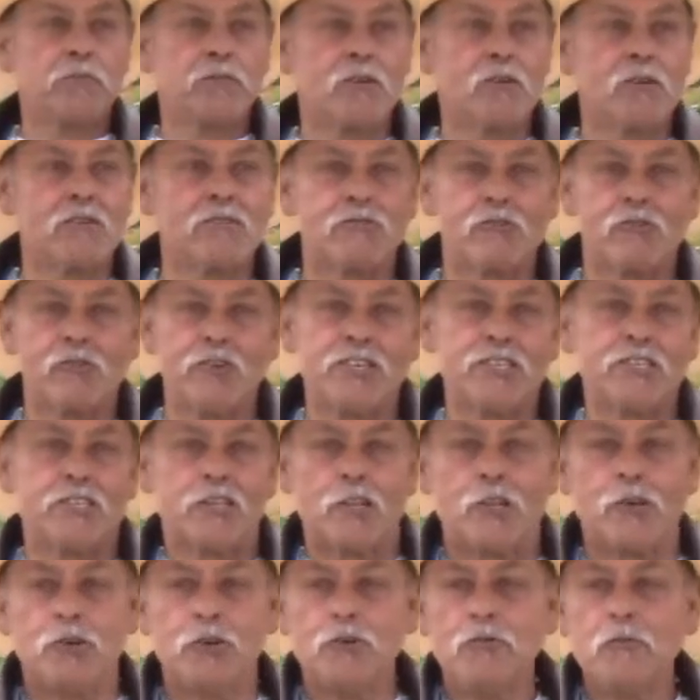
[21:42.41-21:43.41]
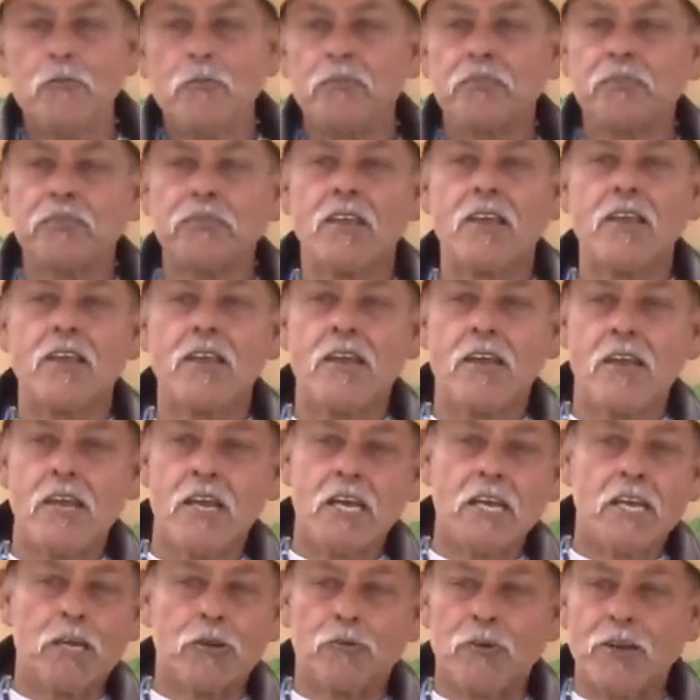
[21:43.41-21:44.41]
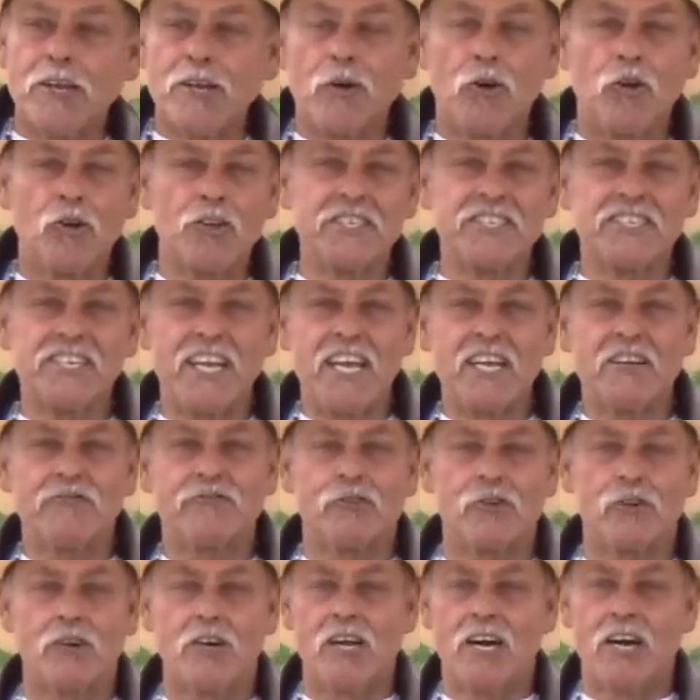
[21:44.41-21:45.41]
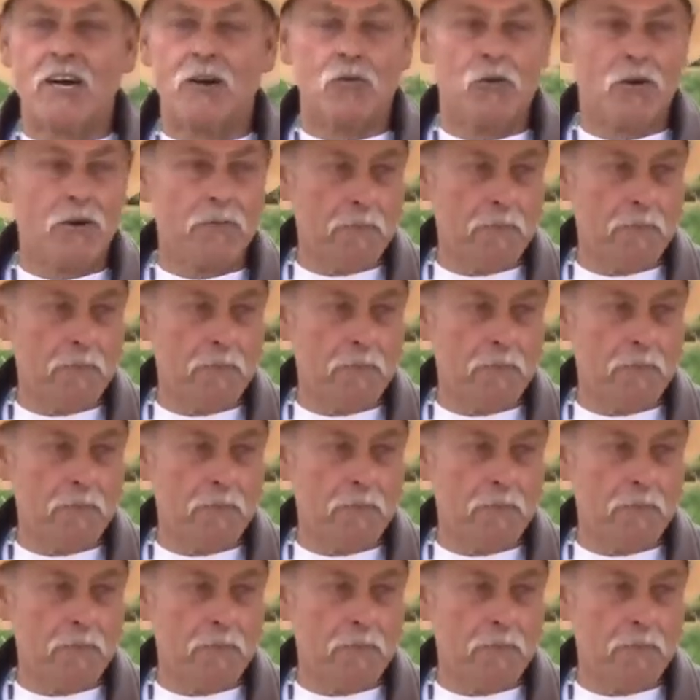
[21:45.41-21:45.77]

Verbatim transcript: You have a great sluice, great holding tank for uh, re,